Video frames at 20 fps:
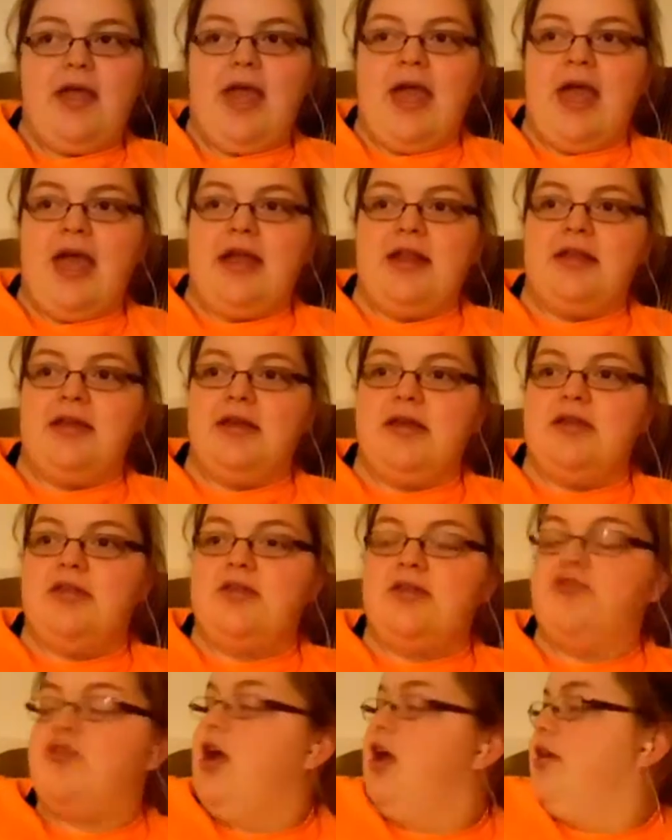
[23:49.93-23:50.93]
and
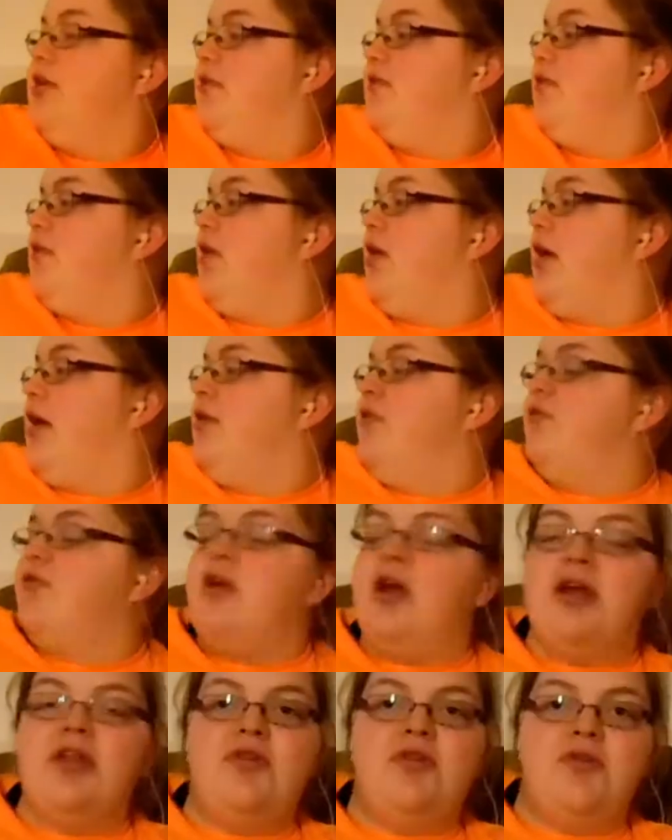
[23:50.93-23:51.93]
try to start and
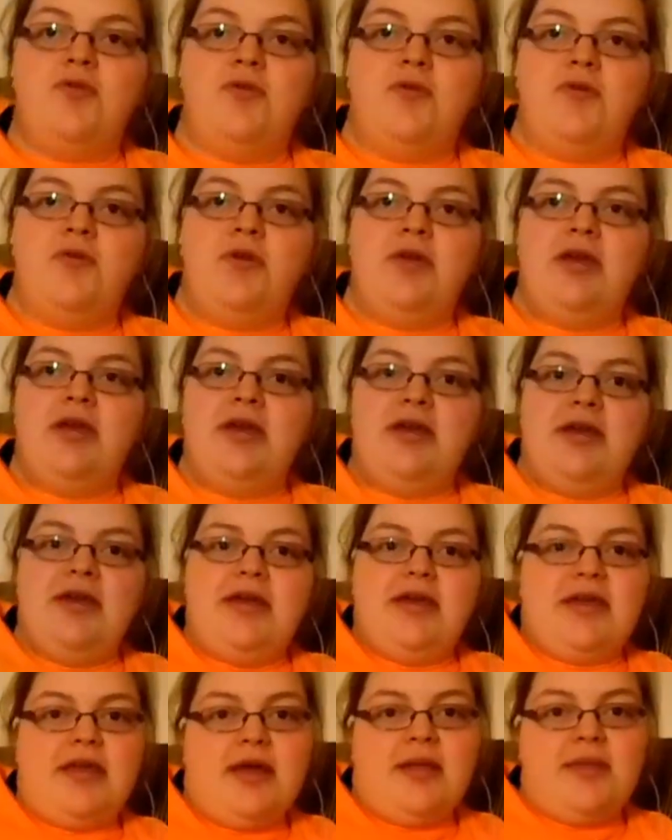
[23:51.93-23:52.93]
try to
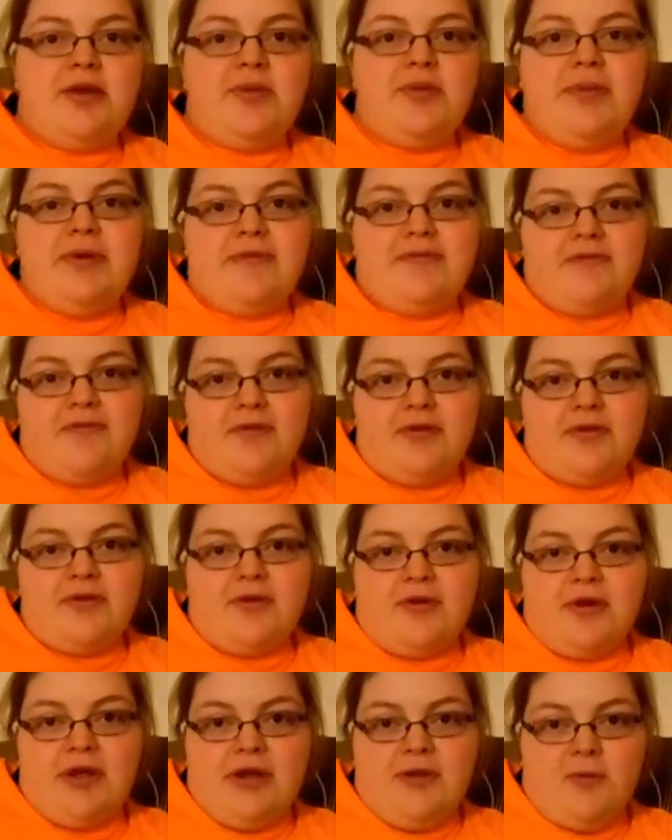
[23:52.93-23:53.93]
get a little bit
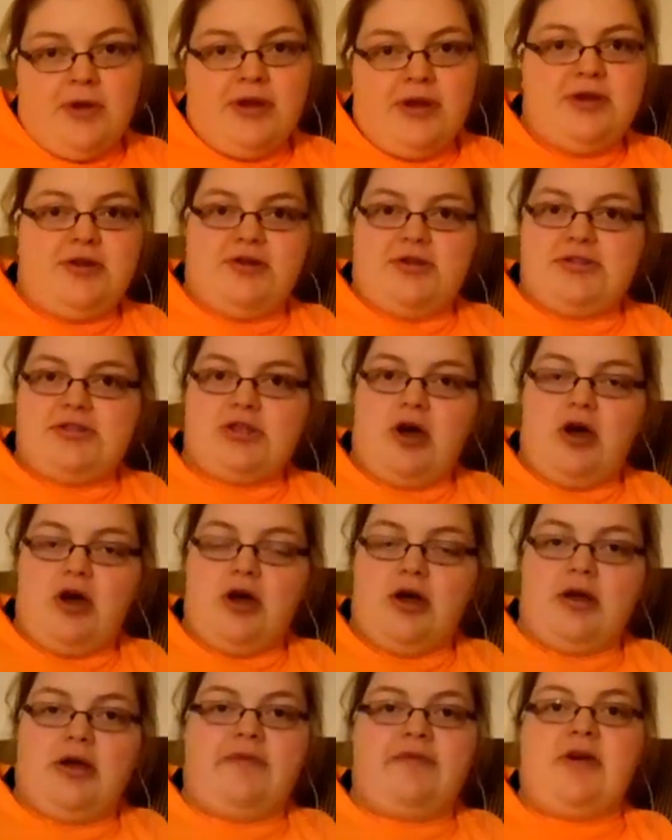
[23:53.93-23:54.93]
further in Winter
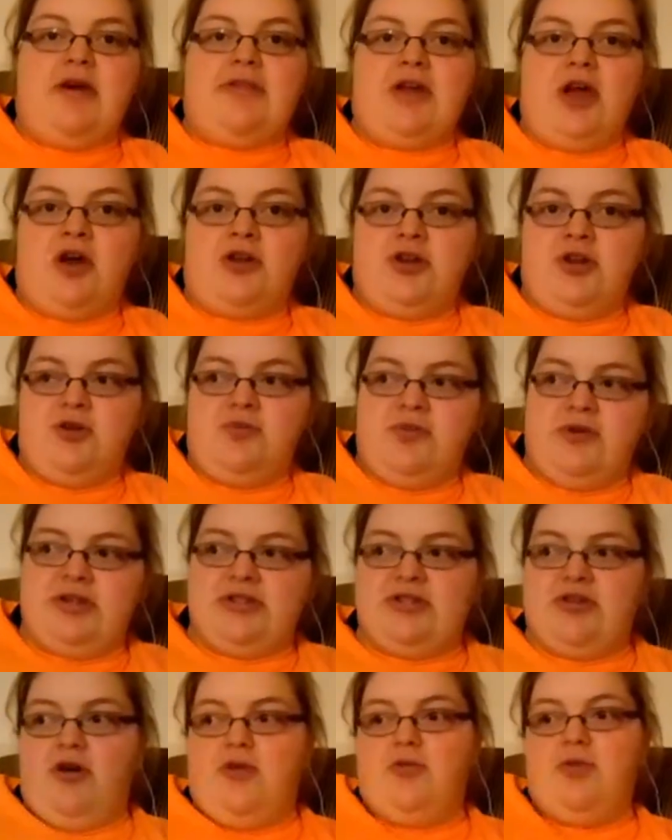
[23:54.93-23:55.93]
Song. I've got the
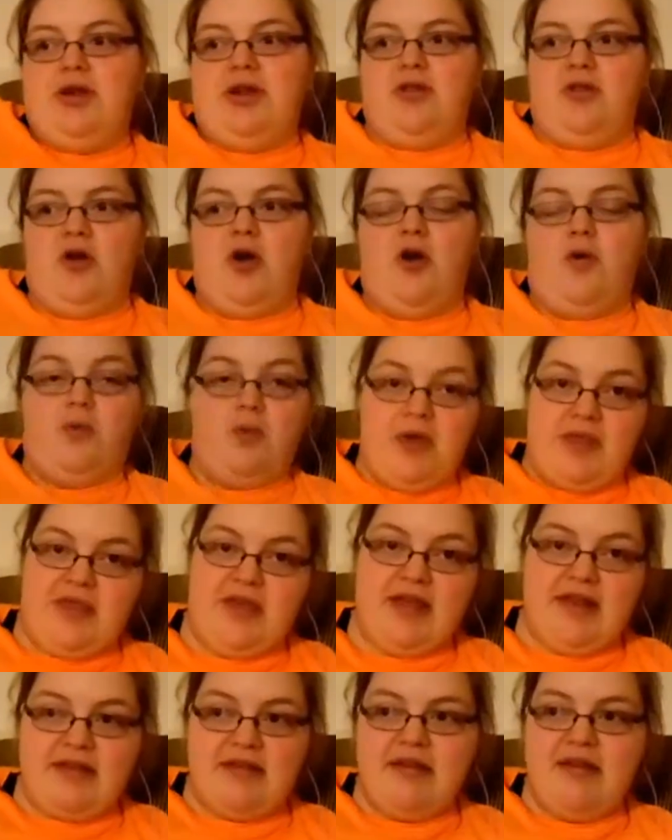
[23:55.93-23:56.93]
audiobook, so I'll read along
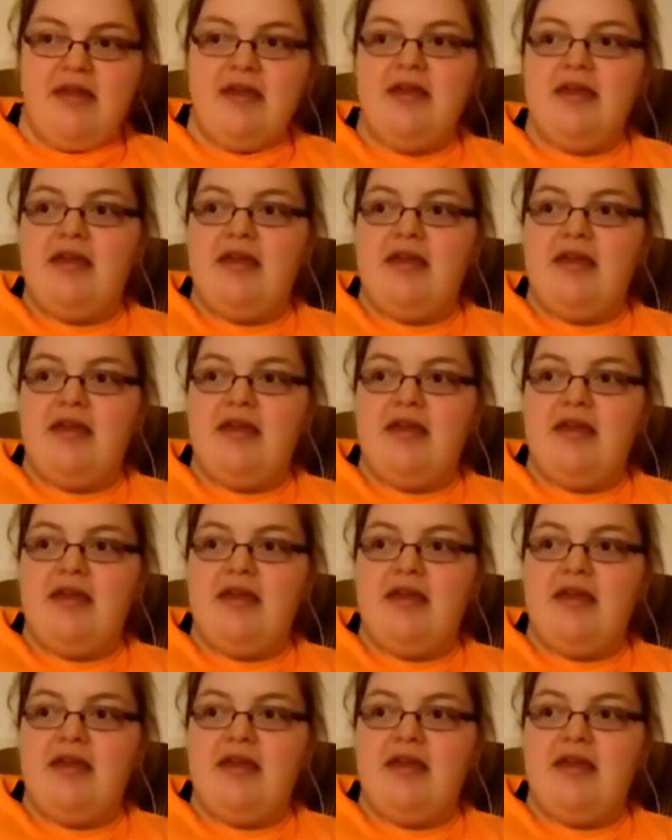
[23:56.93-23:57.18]
with it.